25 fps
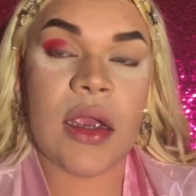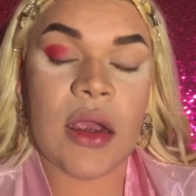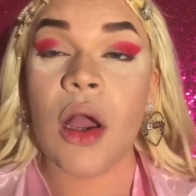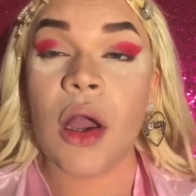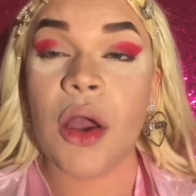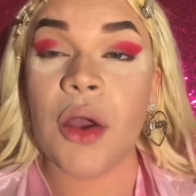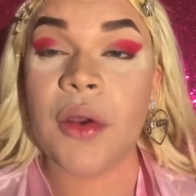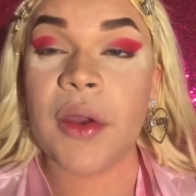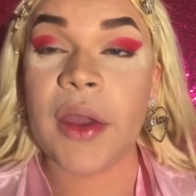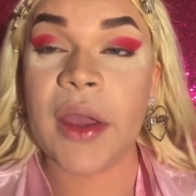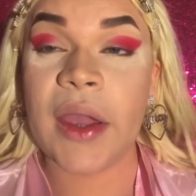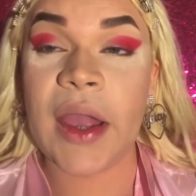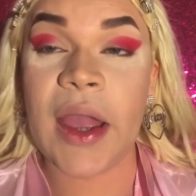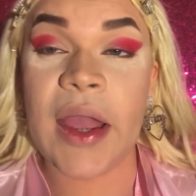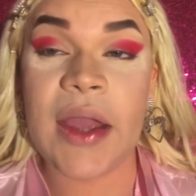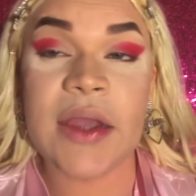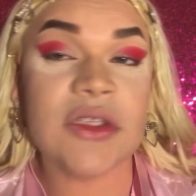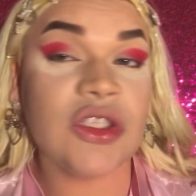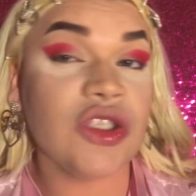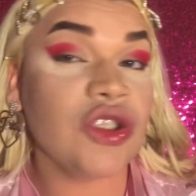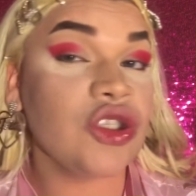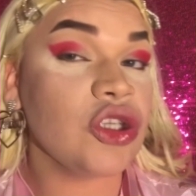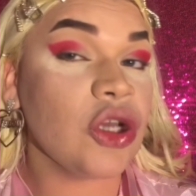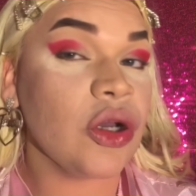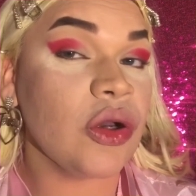Okay guys,
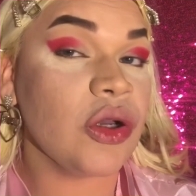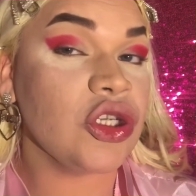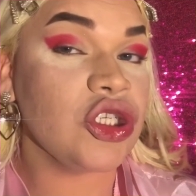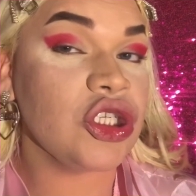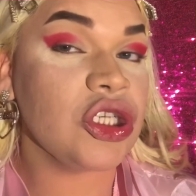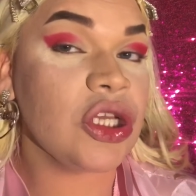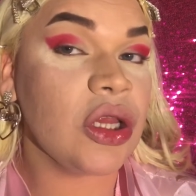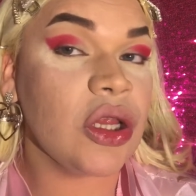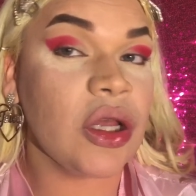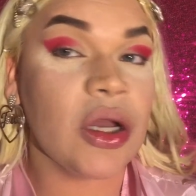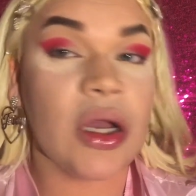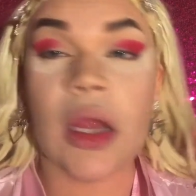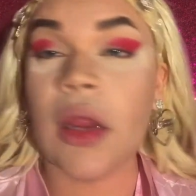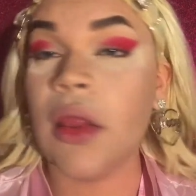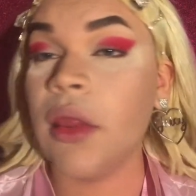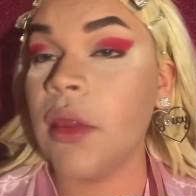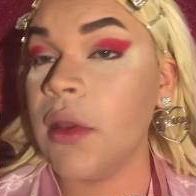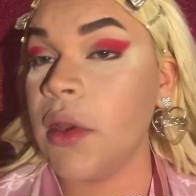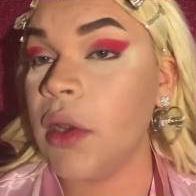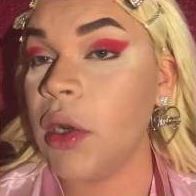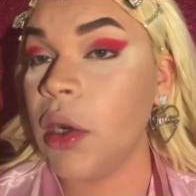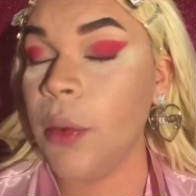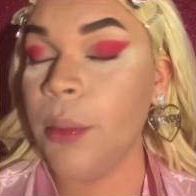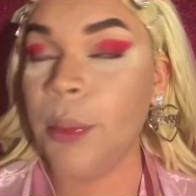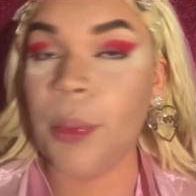so it should look a
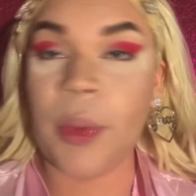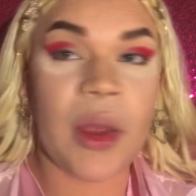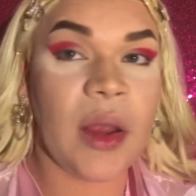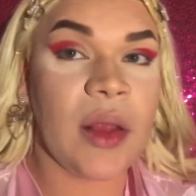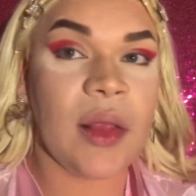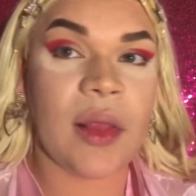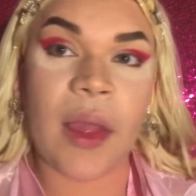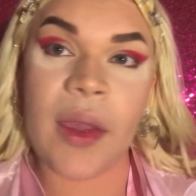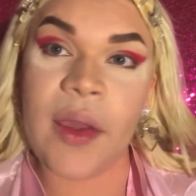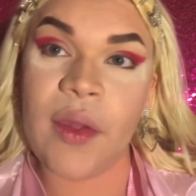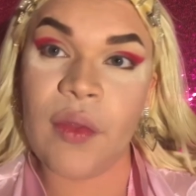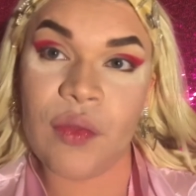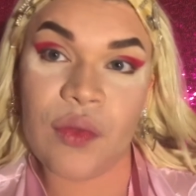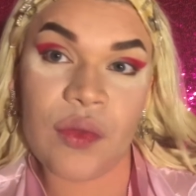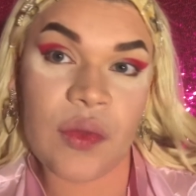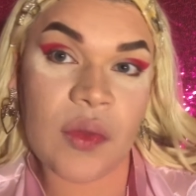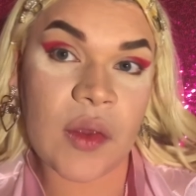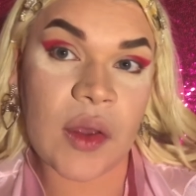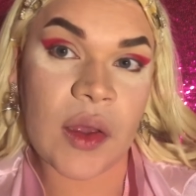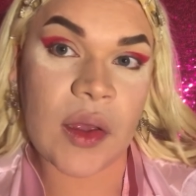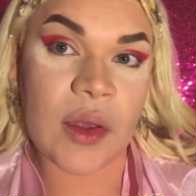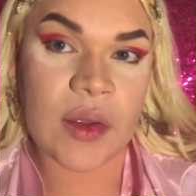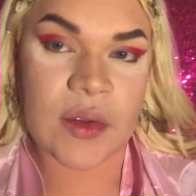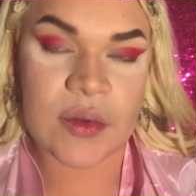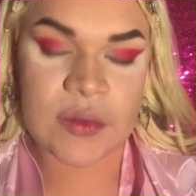little bit like
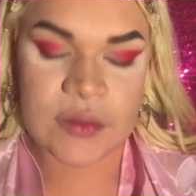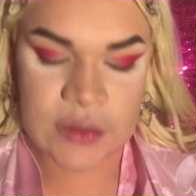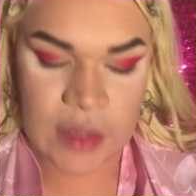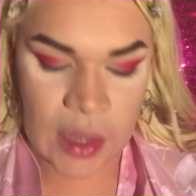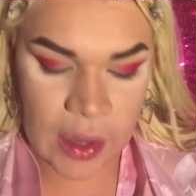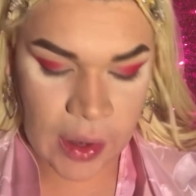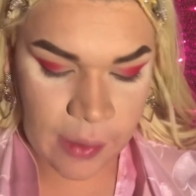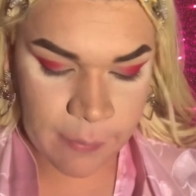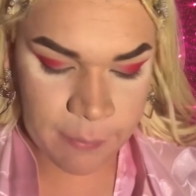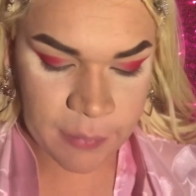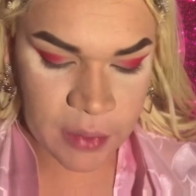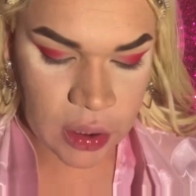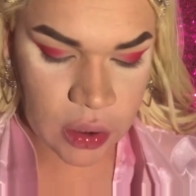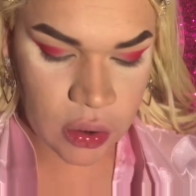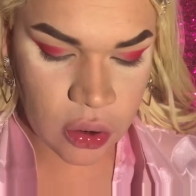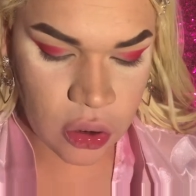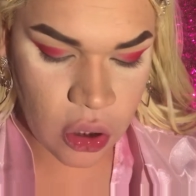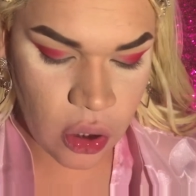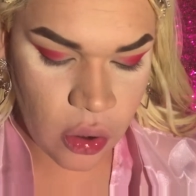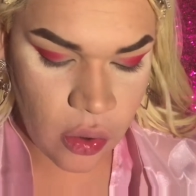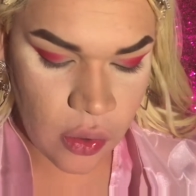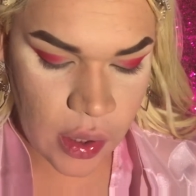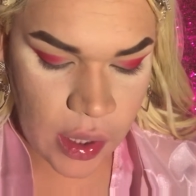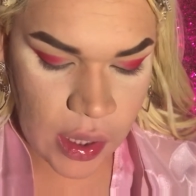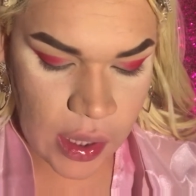this. I'm gonna
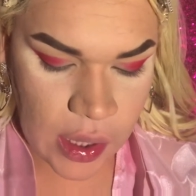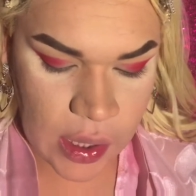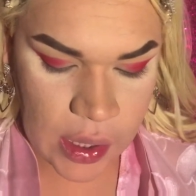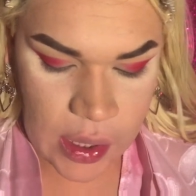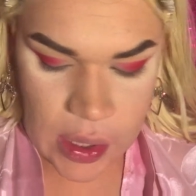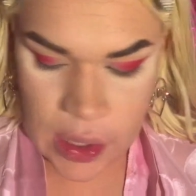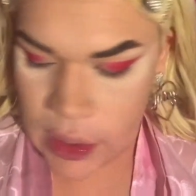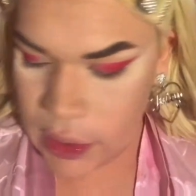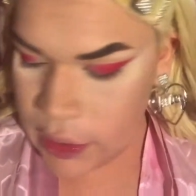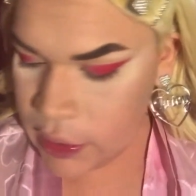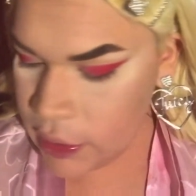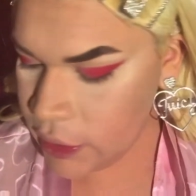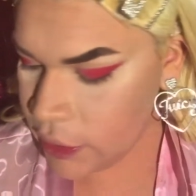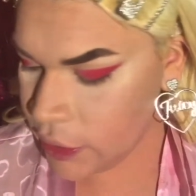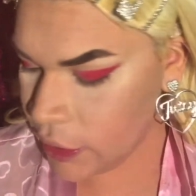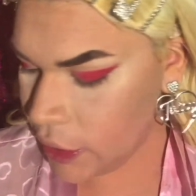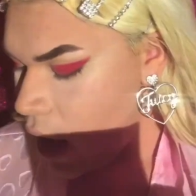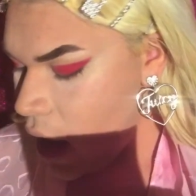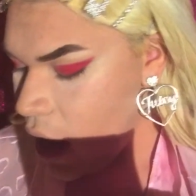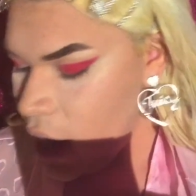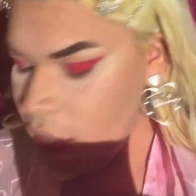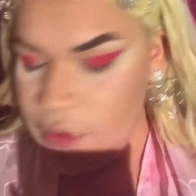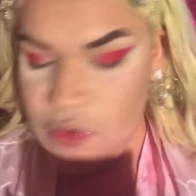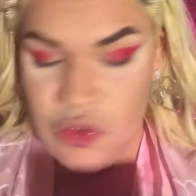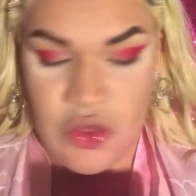go ahead and
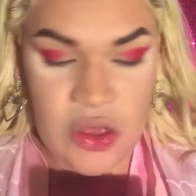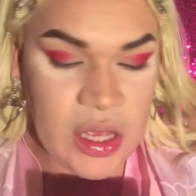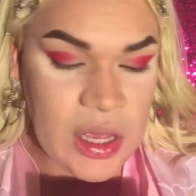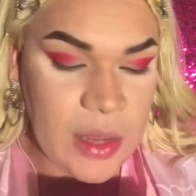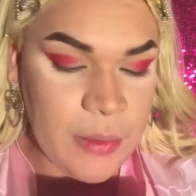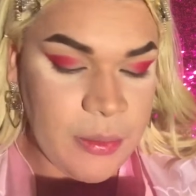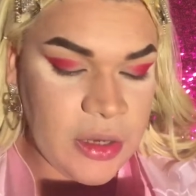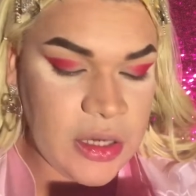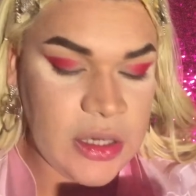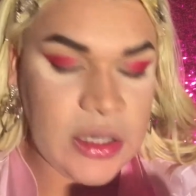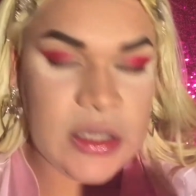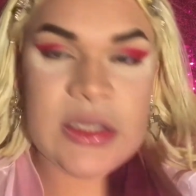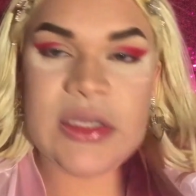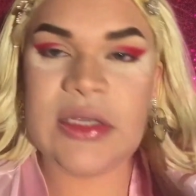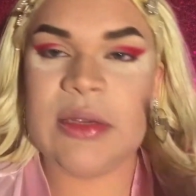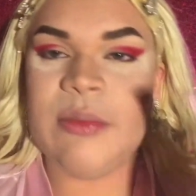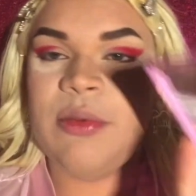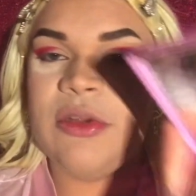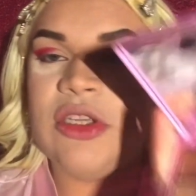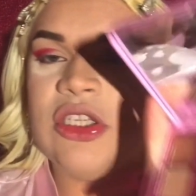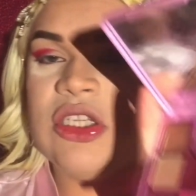I think I'm gonna dip into